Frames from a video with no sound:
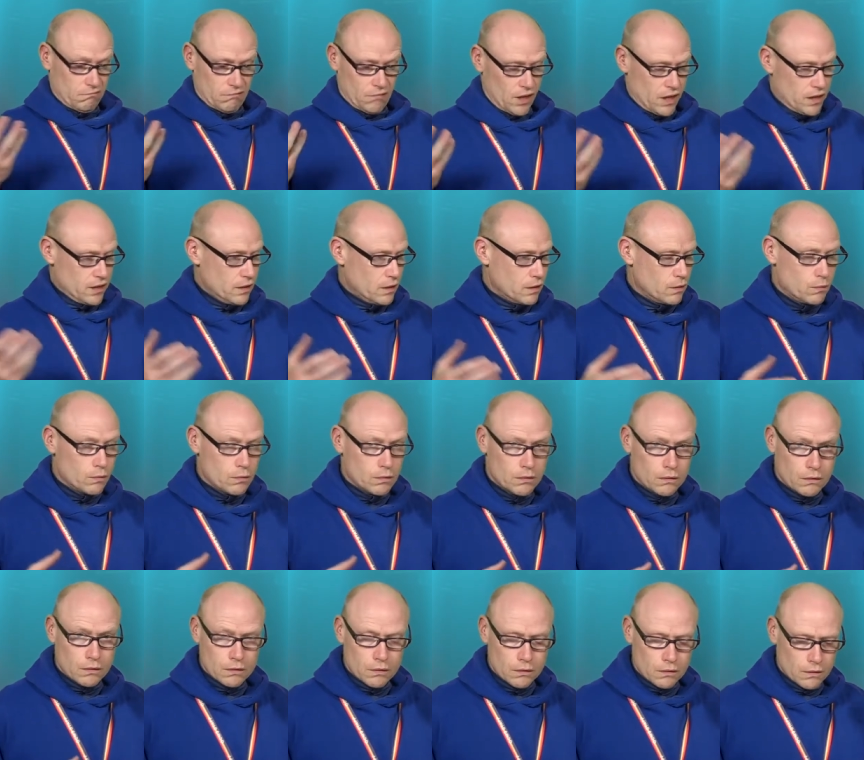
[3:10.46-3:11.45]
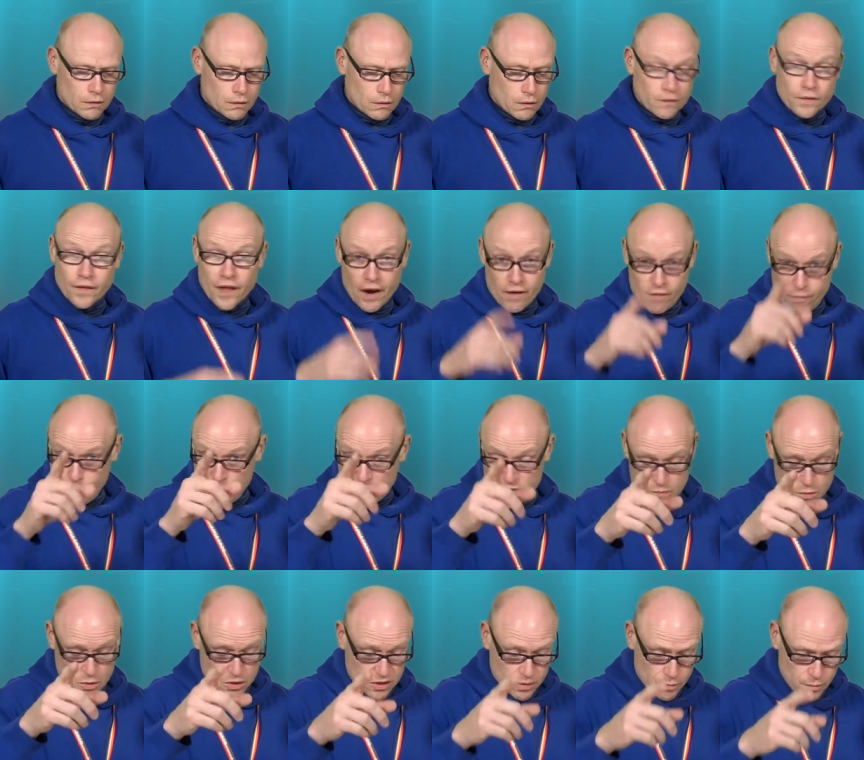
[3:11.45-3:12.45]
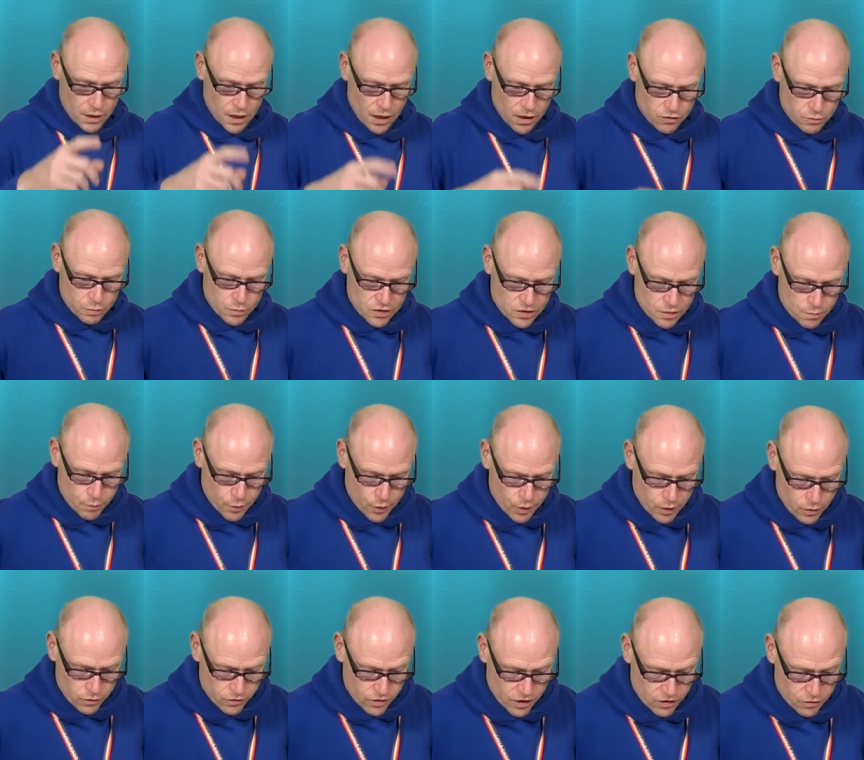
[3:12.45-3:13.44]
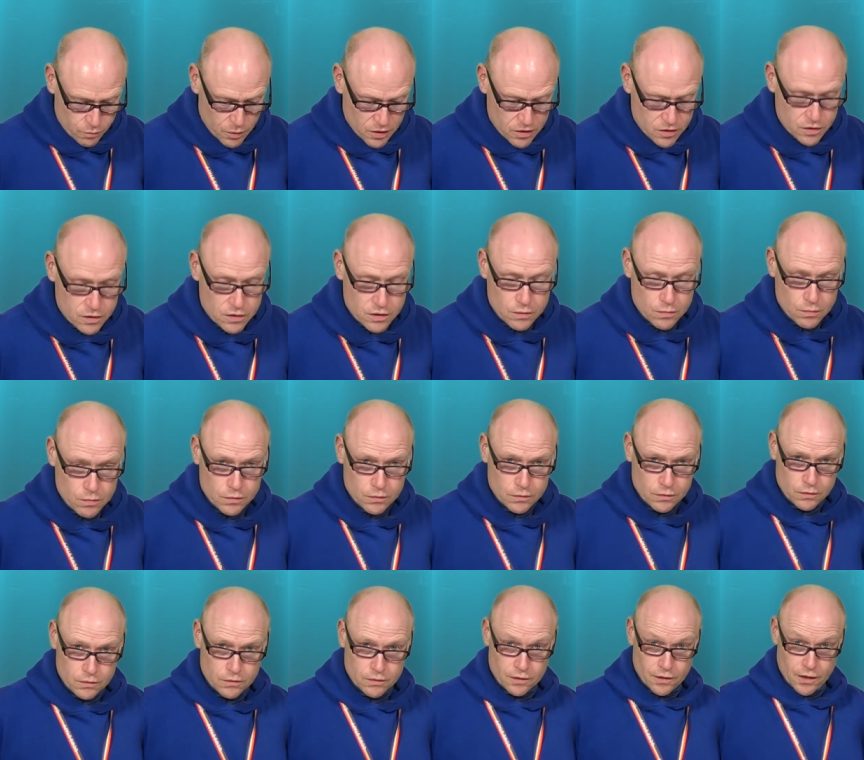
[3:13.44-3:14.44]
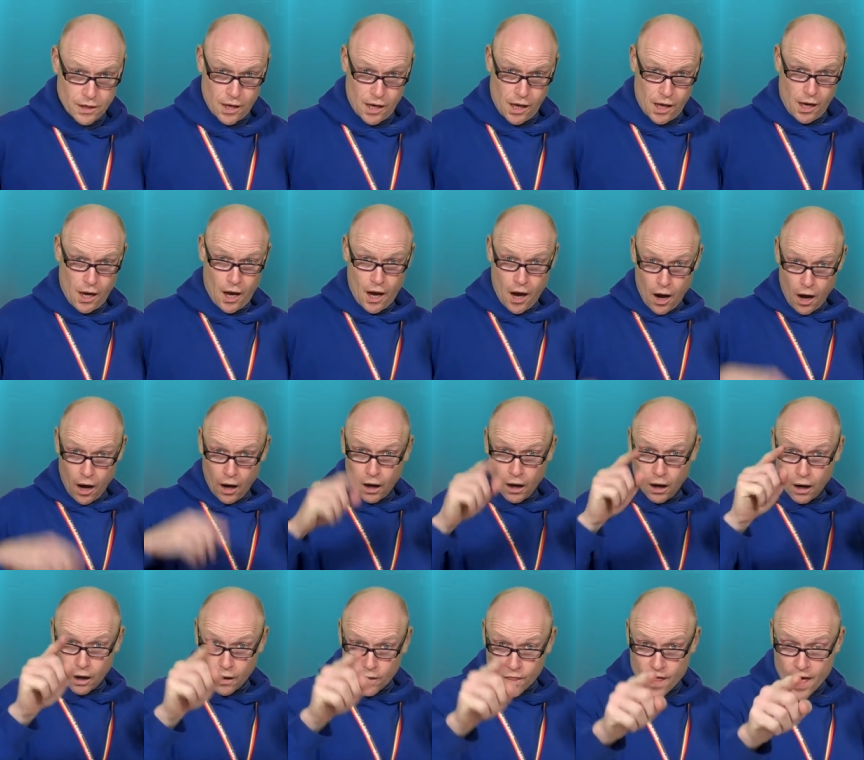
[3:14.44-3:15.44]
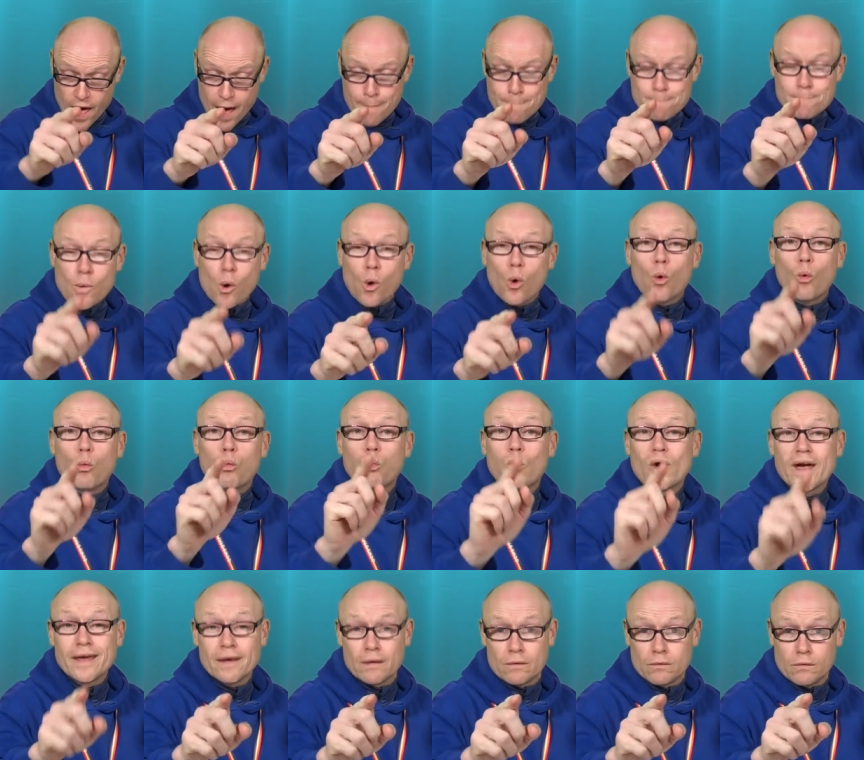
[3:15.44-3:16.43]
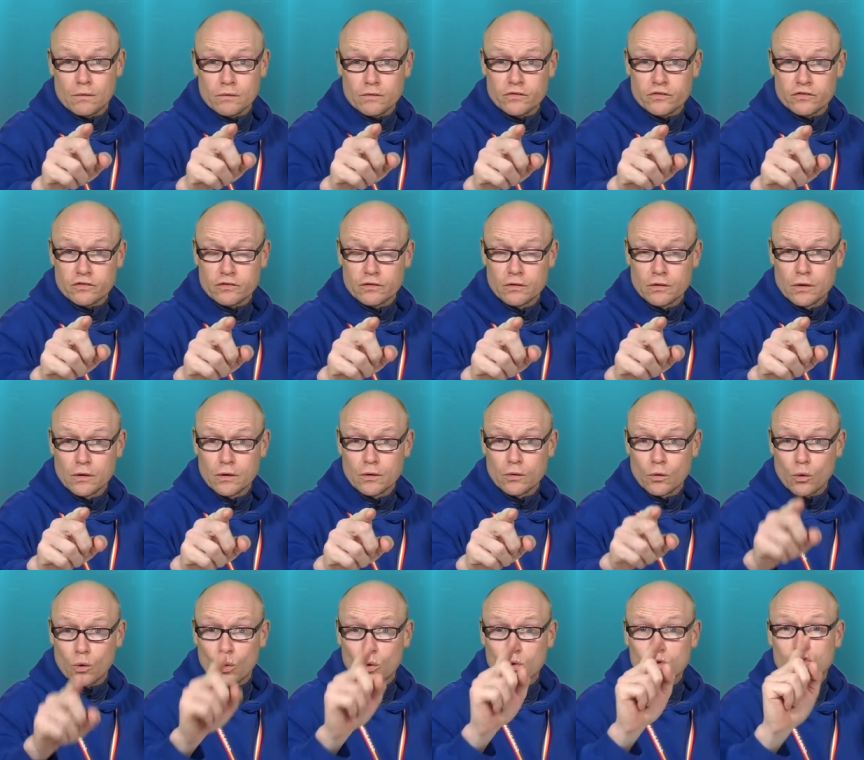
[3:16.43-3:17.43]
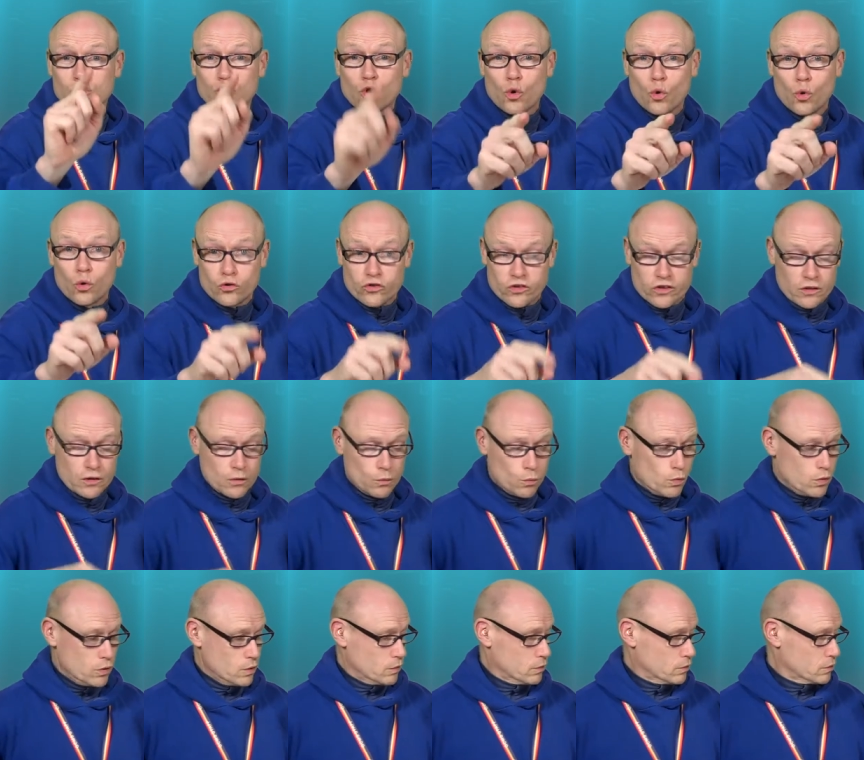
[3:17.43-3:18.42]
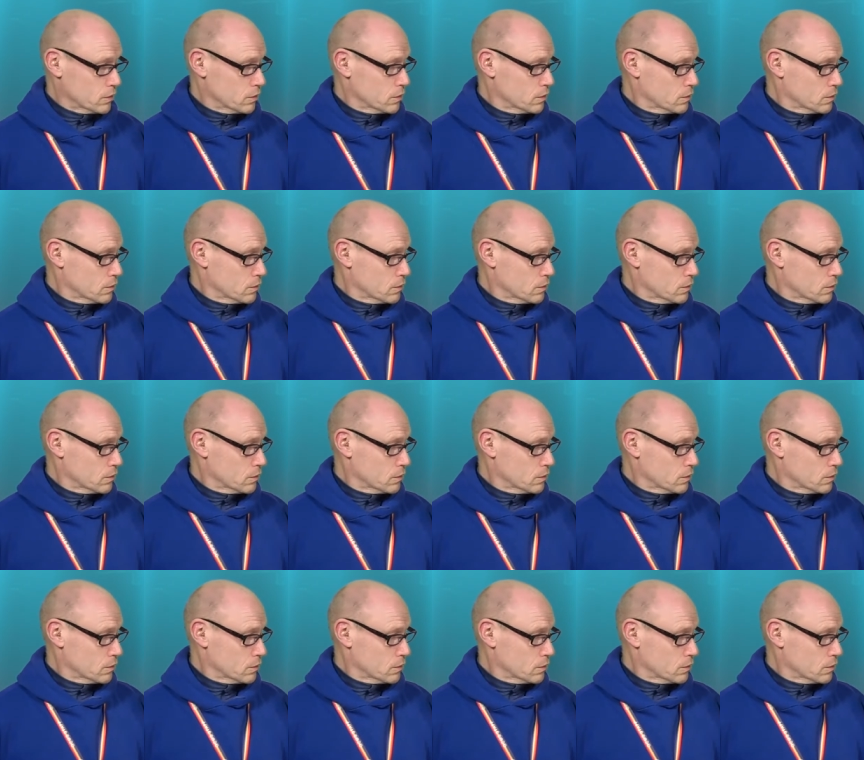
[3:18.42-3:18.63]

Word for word: I don't know. And that reminds me of something else Mr. Prodo's asked me to do. Yeah. Are there more wheels or doors in the world?